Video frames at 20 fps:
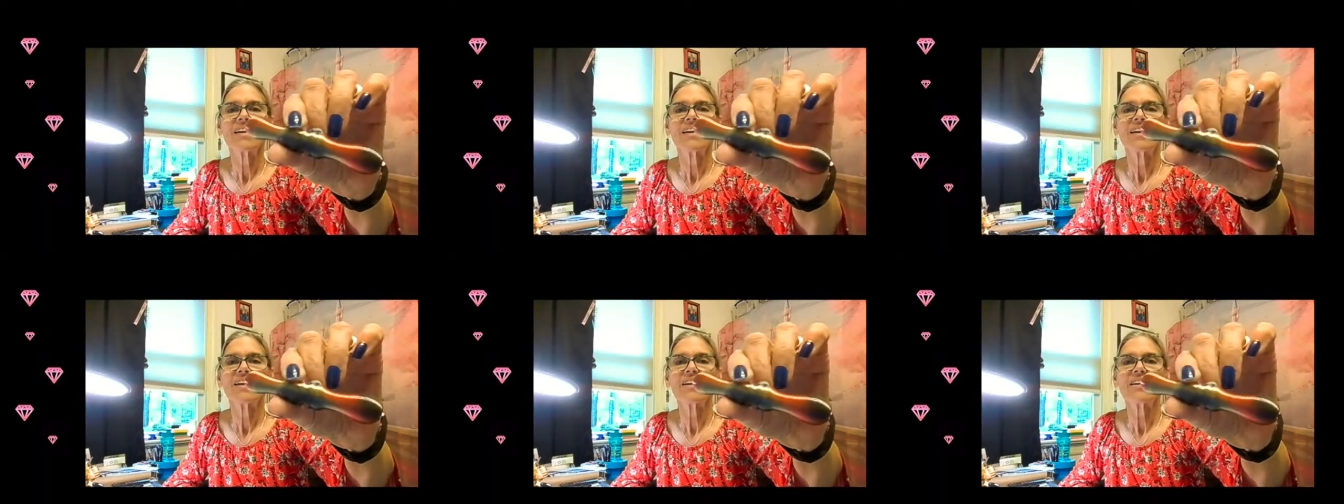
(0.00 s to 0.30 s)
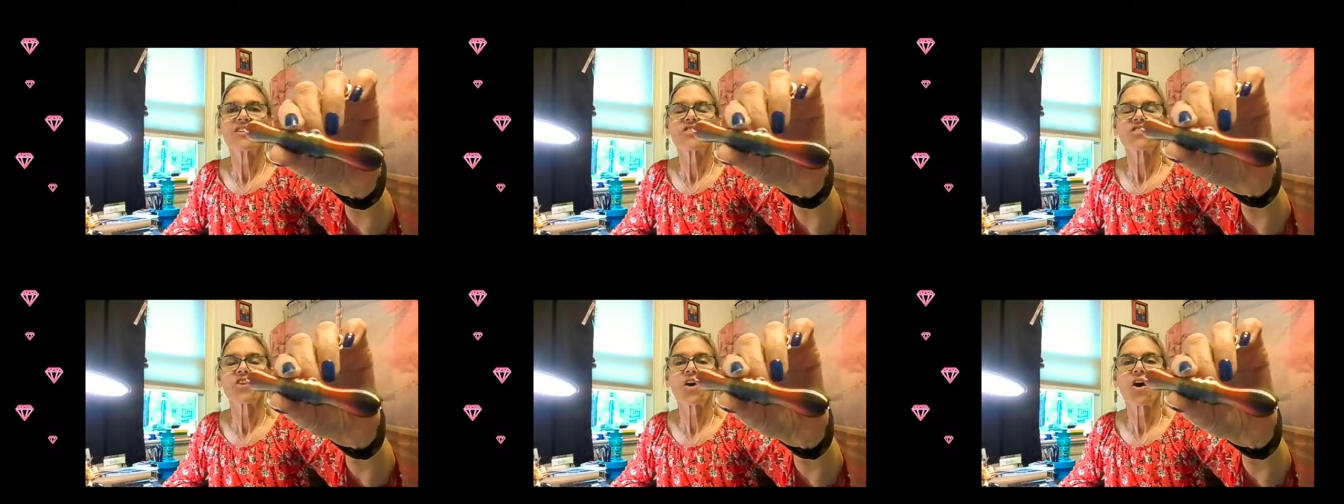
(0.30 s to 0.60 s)
It
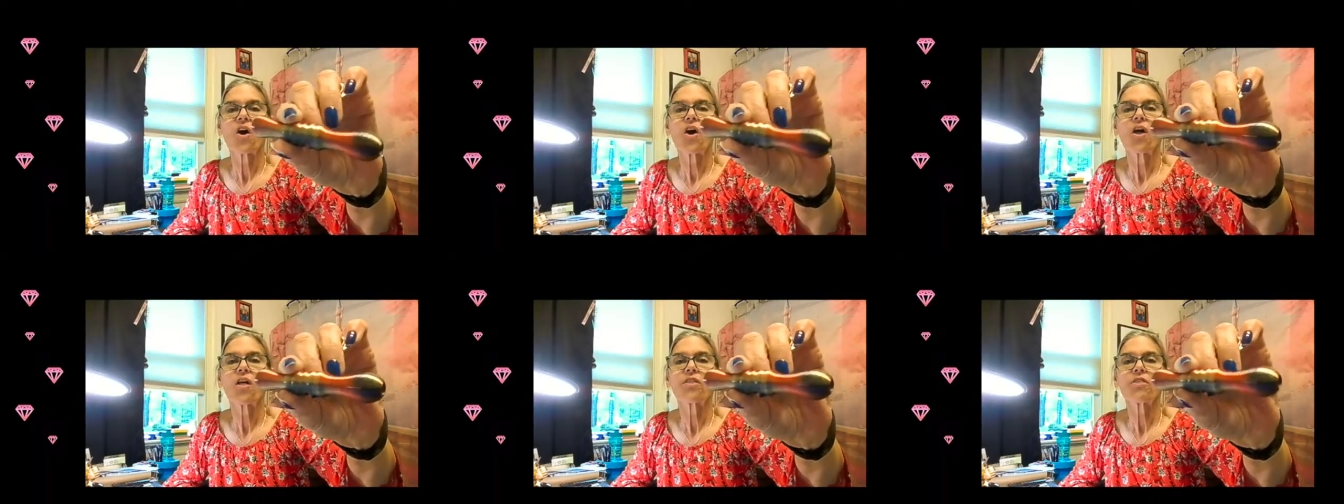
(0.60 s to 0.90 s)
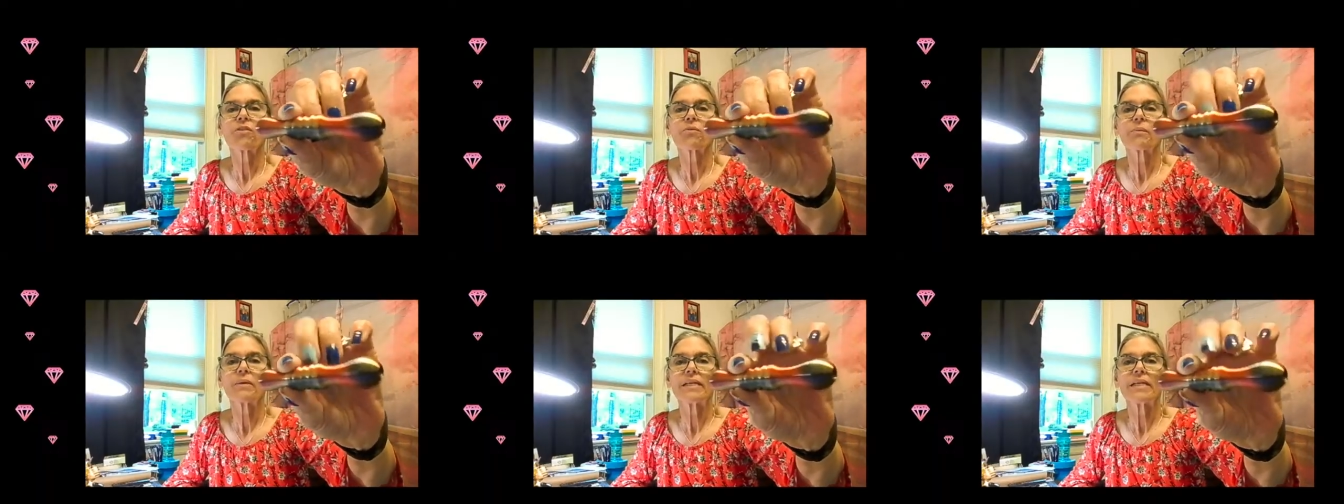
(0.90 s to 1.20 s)
is
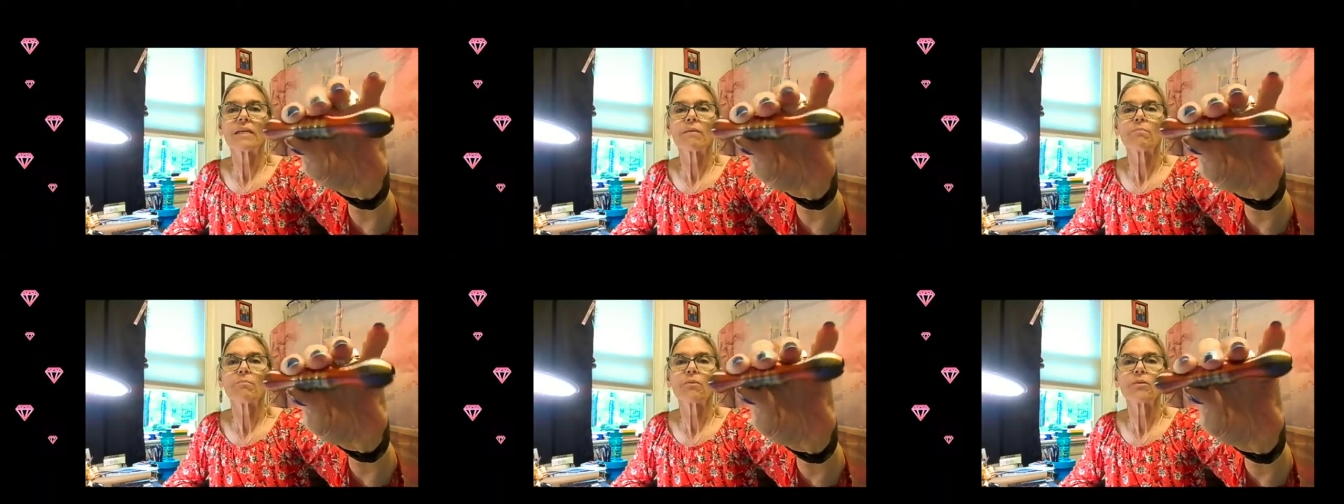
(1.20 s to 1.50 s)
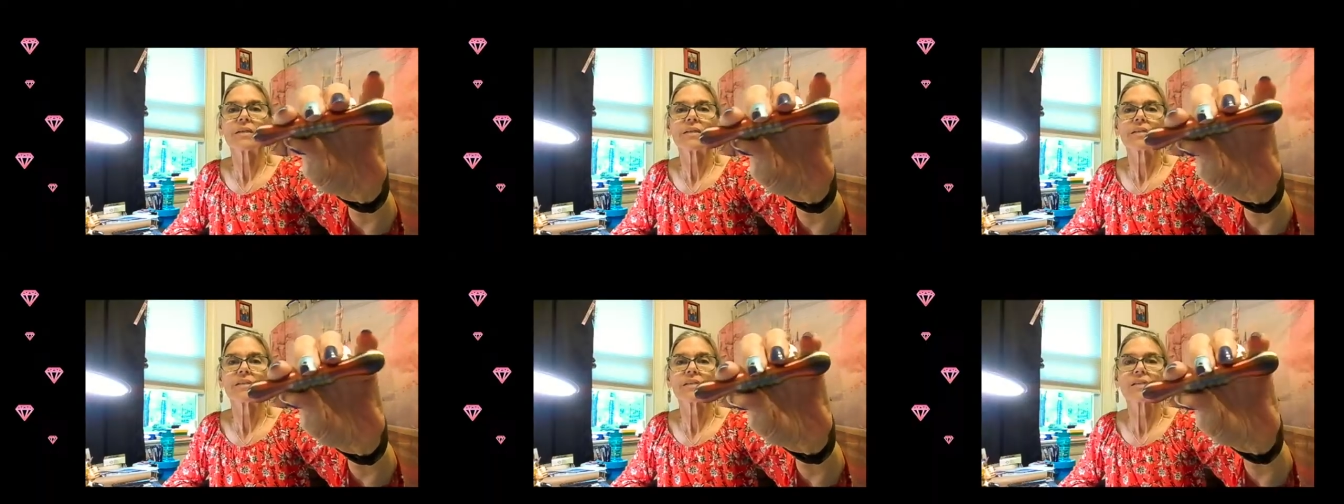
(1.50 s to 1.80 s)
all 3D
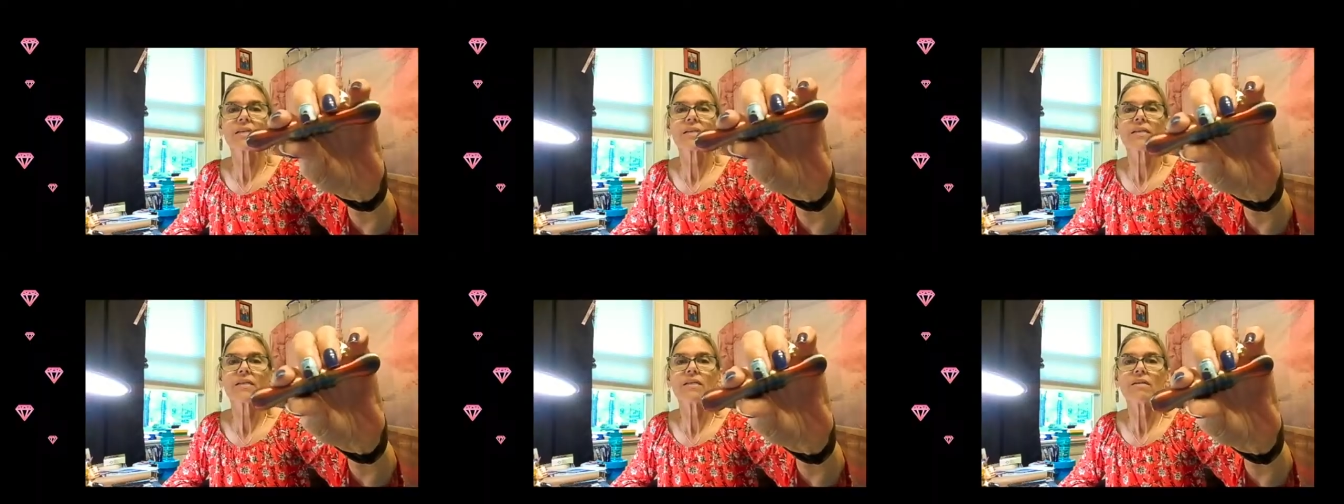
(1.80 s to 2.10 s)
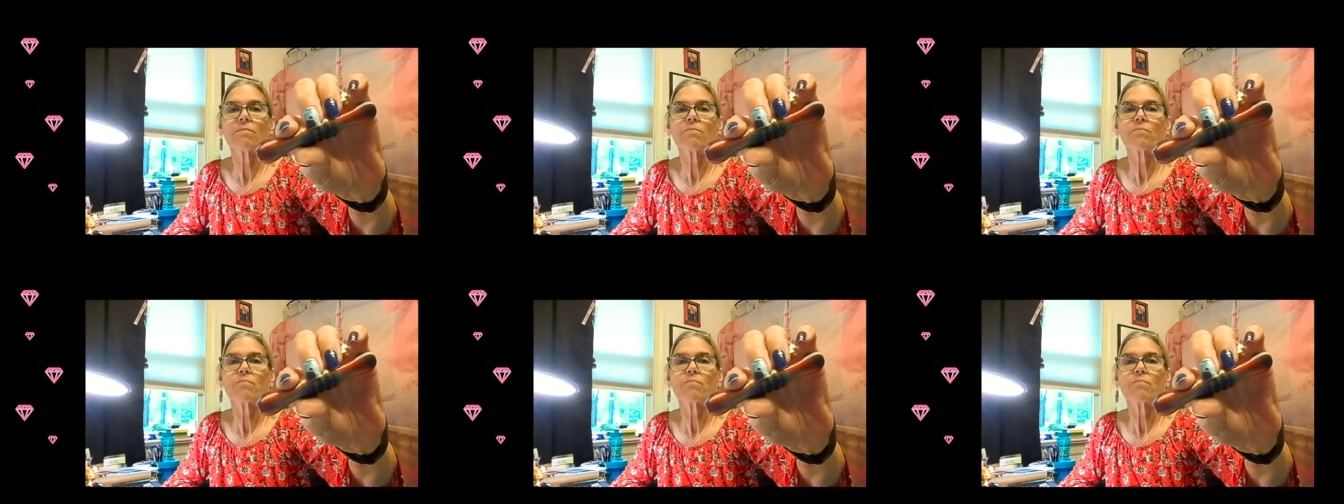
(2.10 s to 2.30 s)
printed,